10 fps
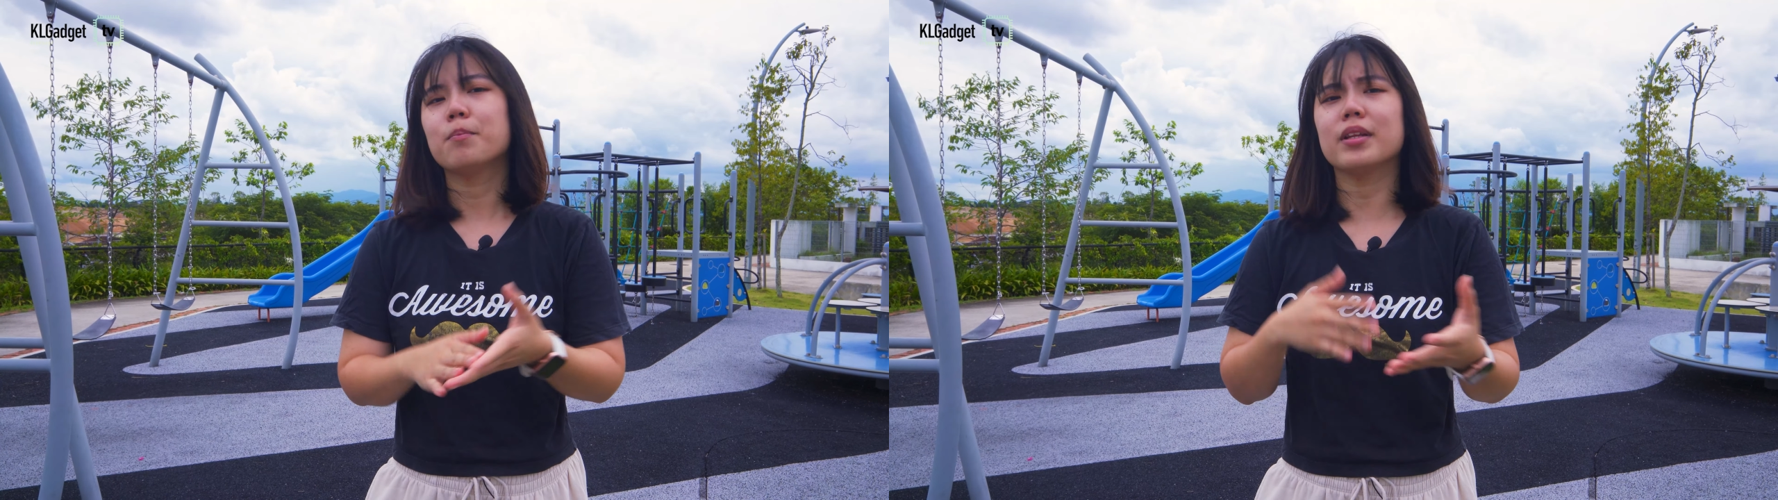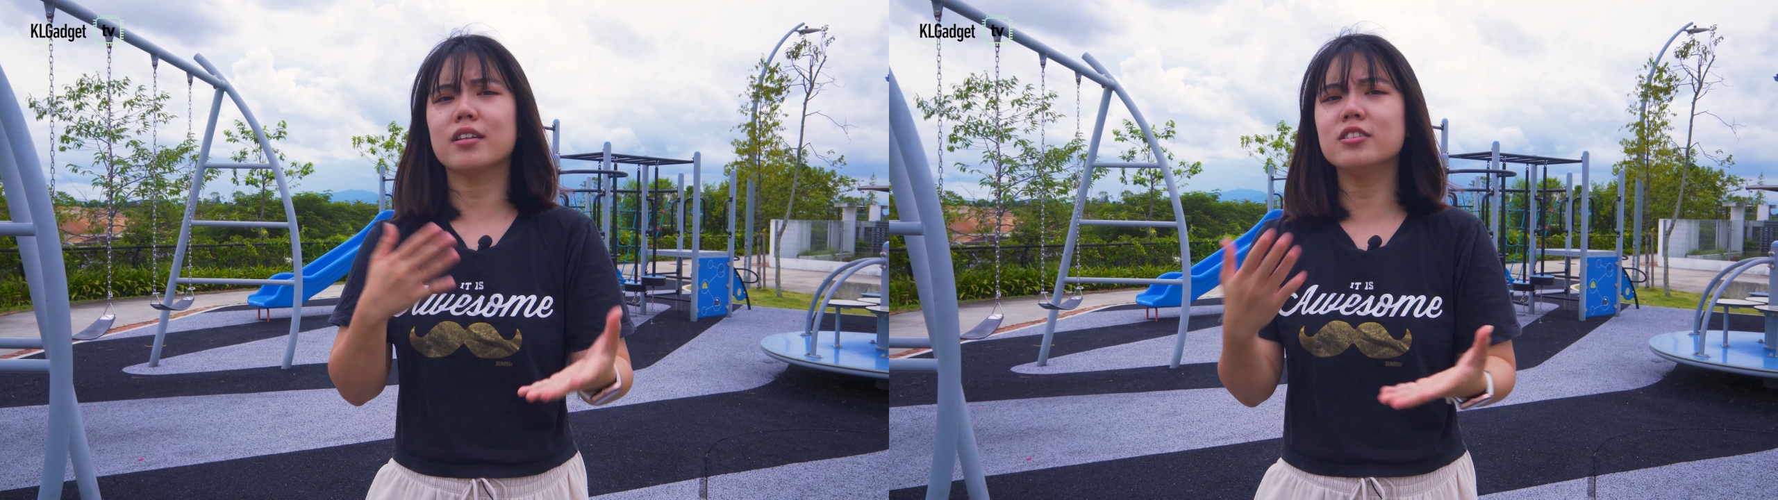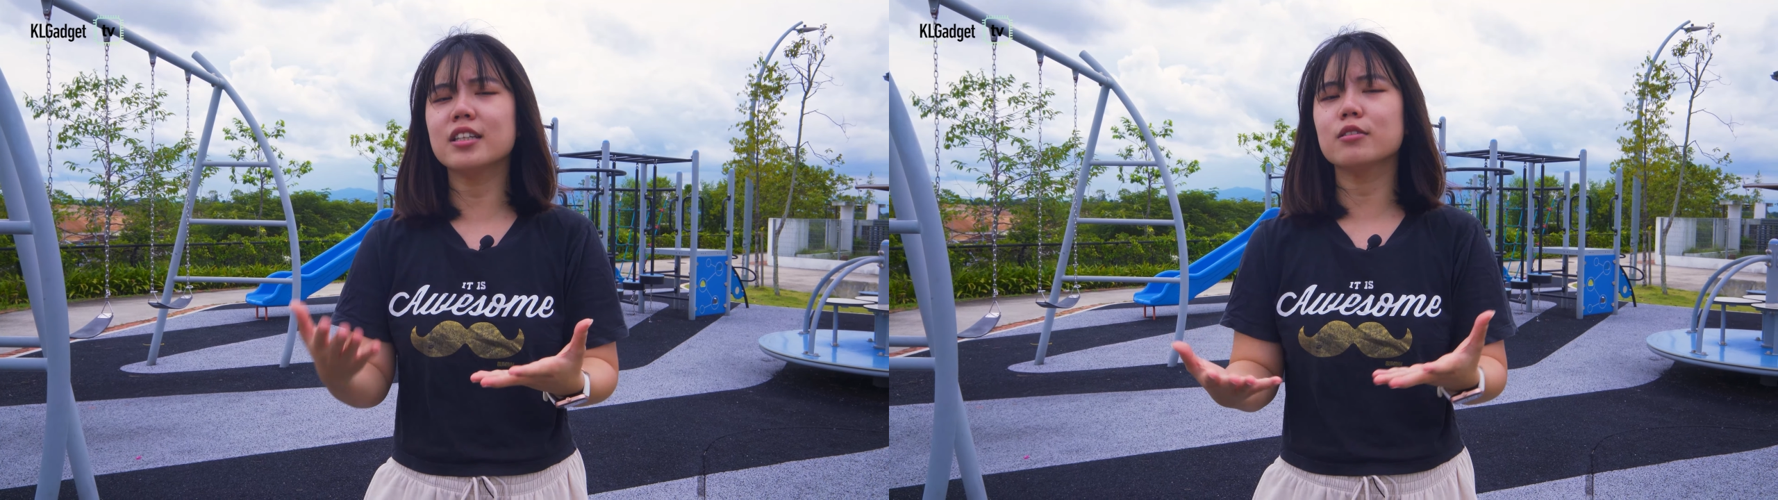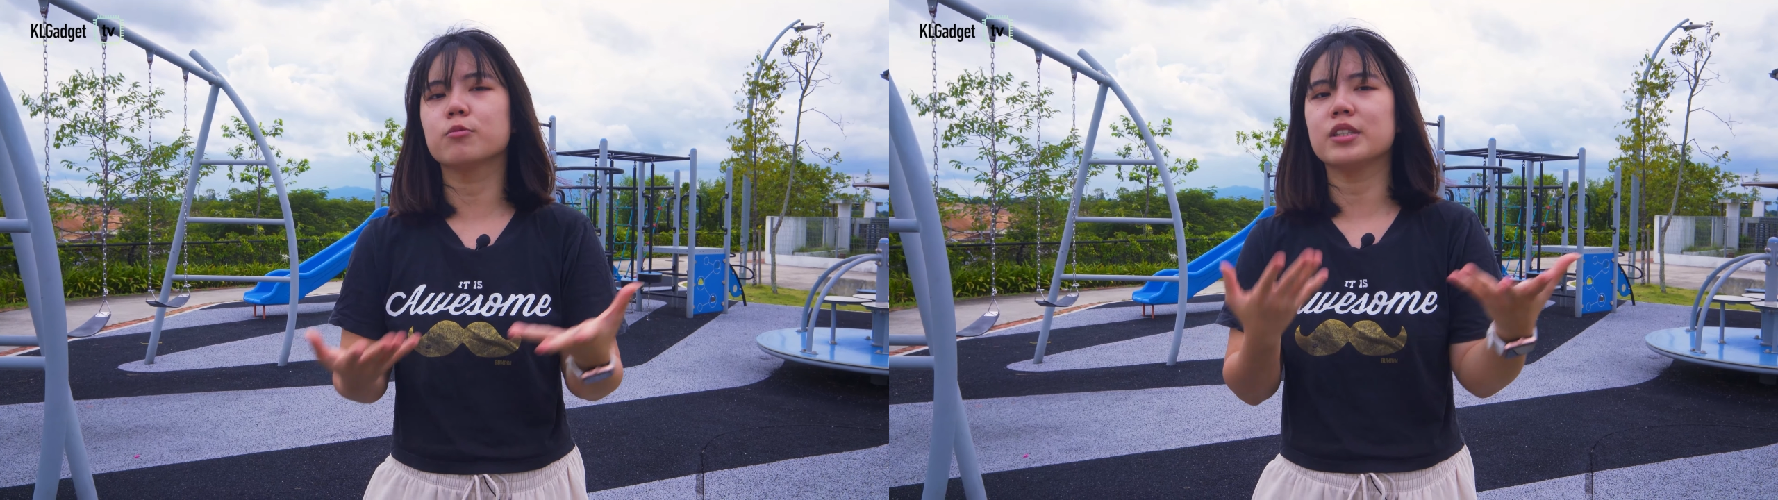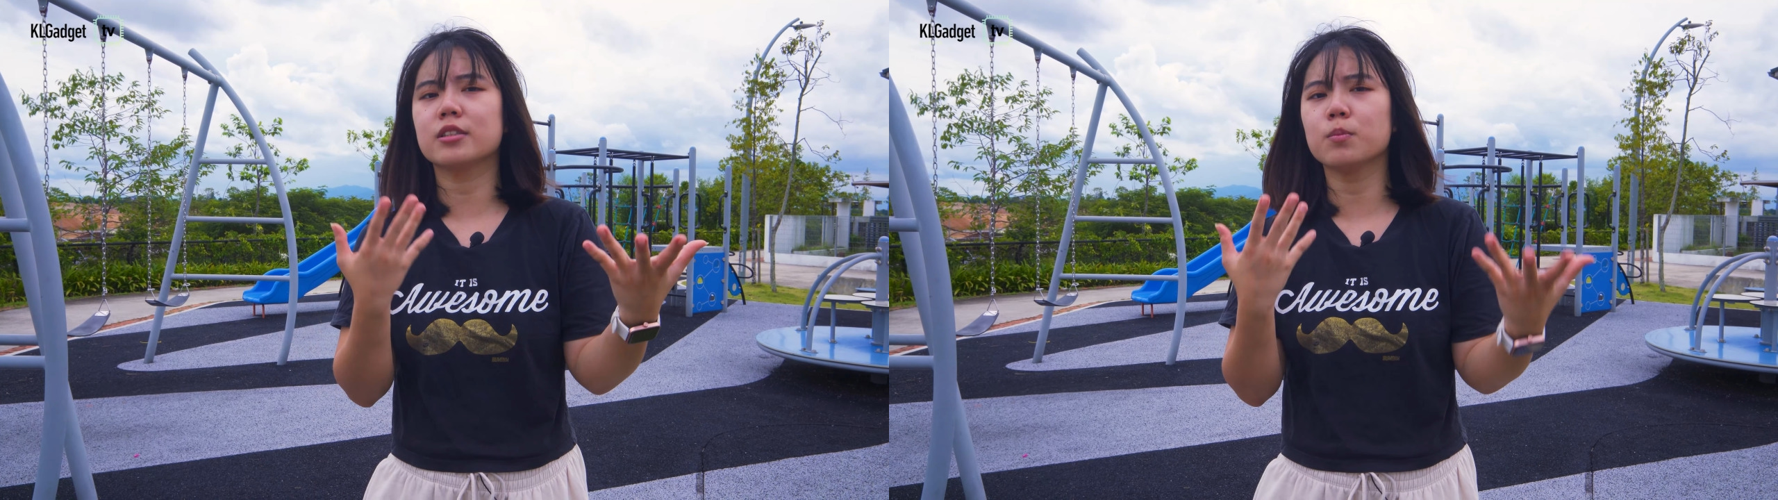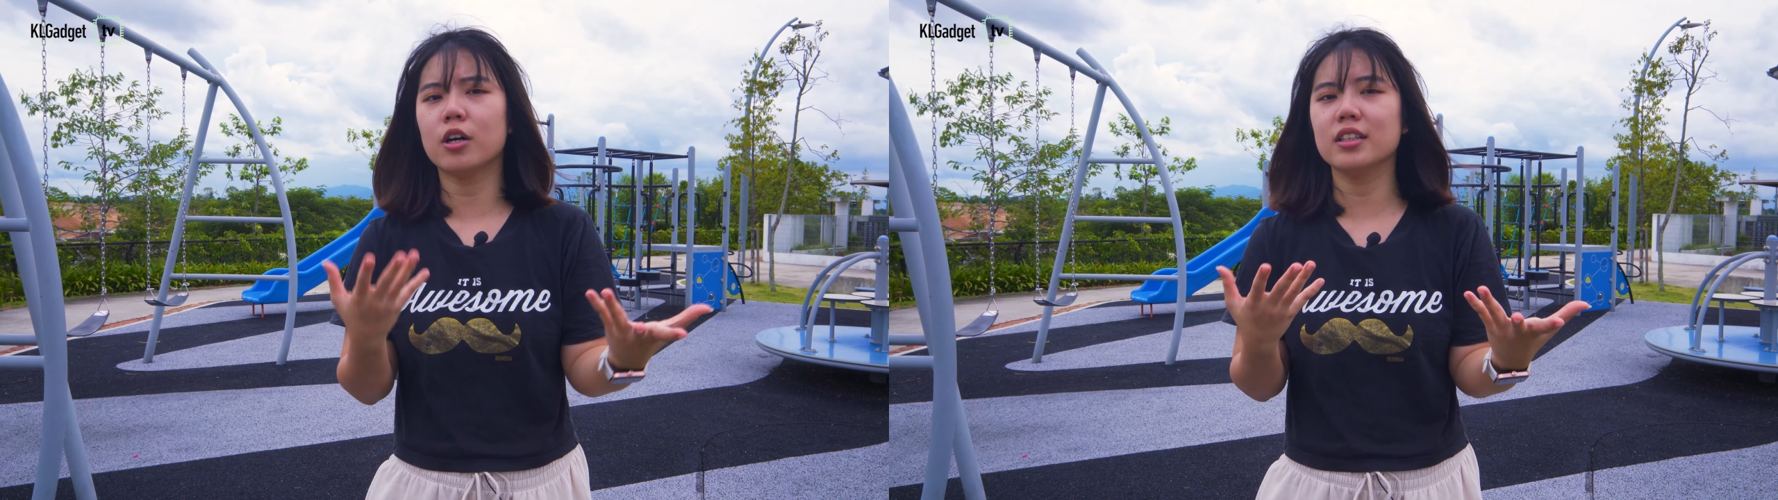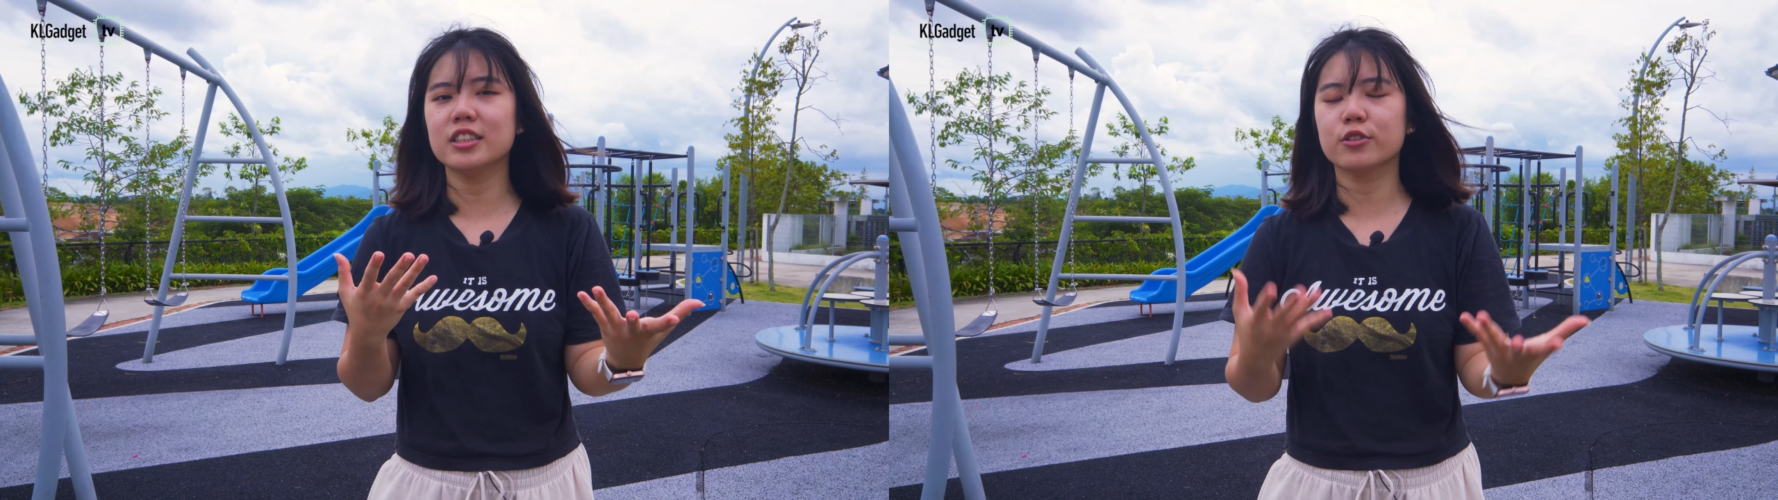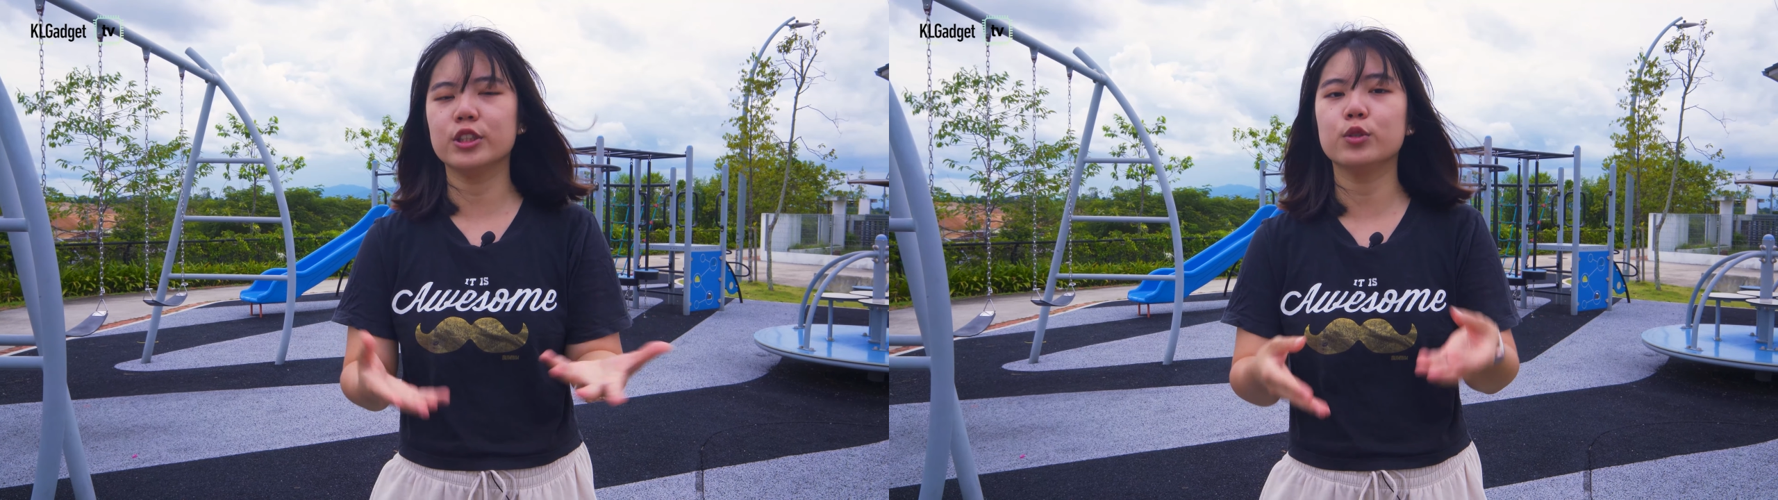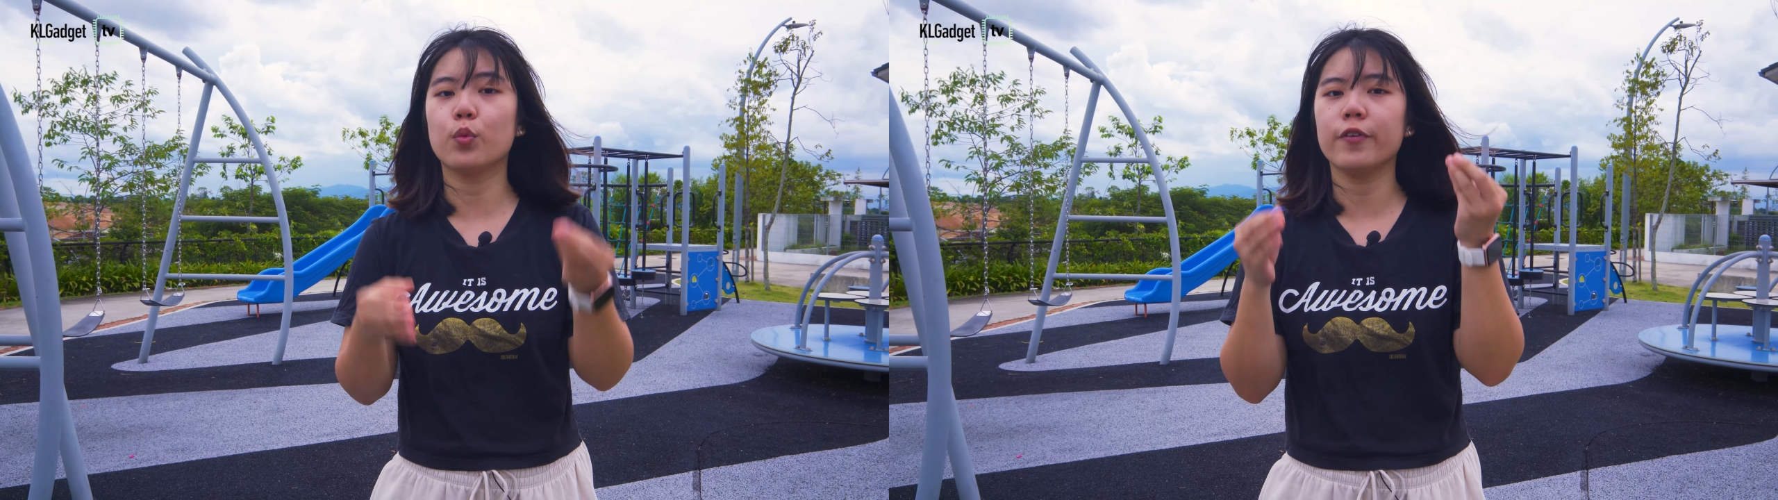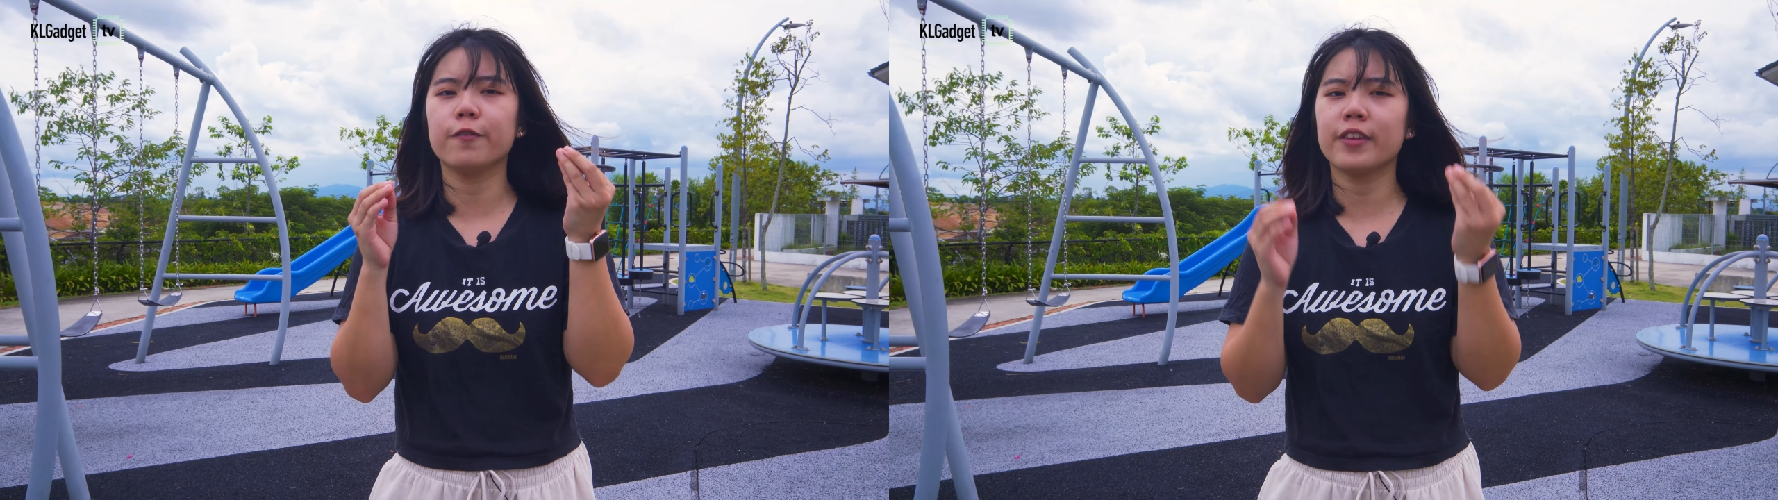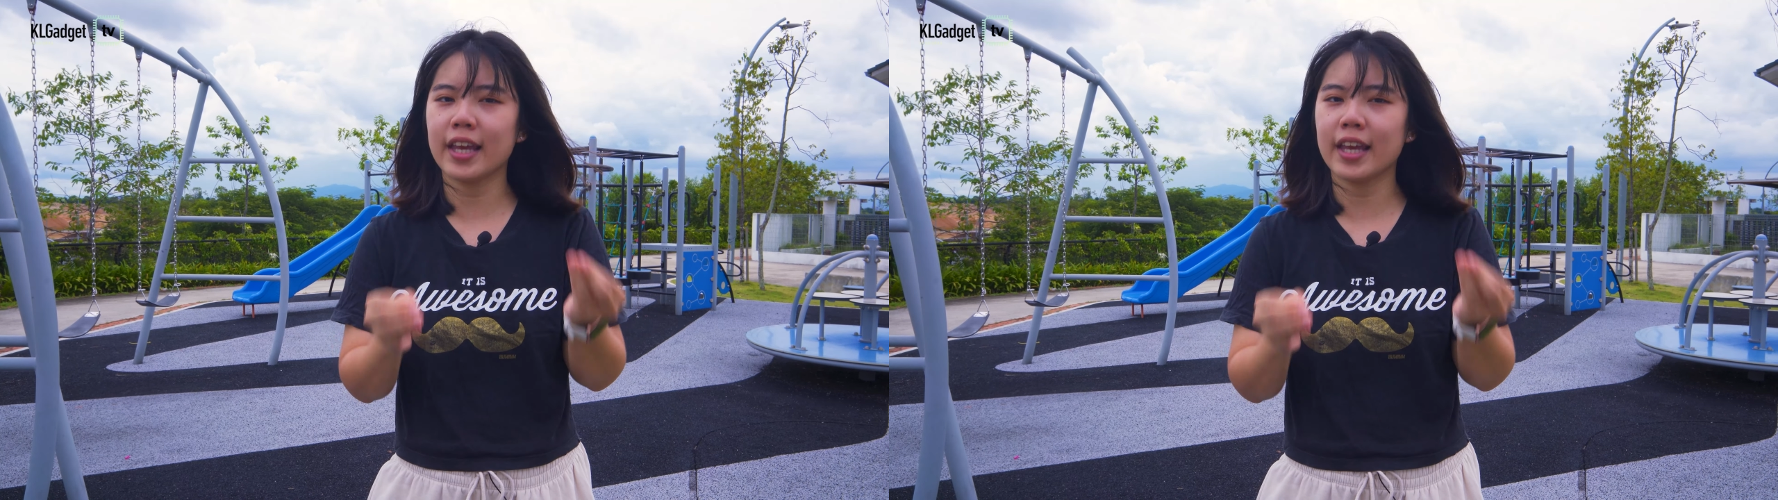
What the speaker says: but turns out to be smaller screens with